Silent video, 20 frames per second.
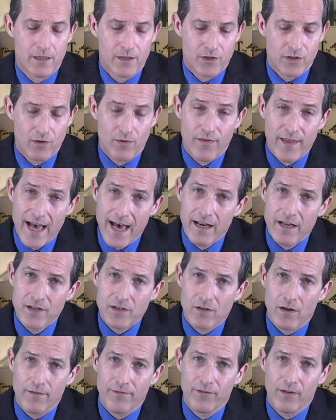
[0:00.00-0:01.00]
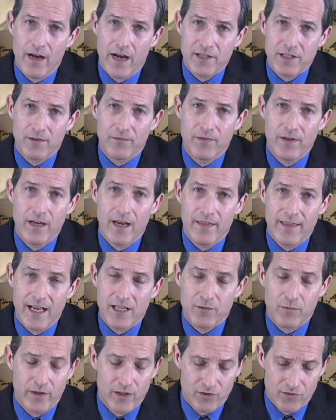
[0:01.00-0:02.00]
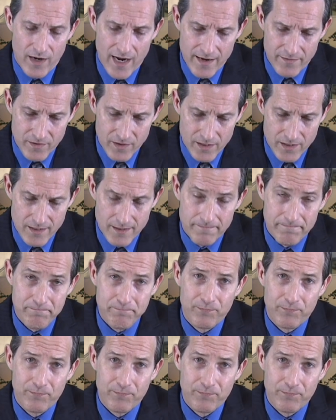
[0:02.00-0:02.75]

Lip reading: So that is our philosophy, and that's what drives us.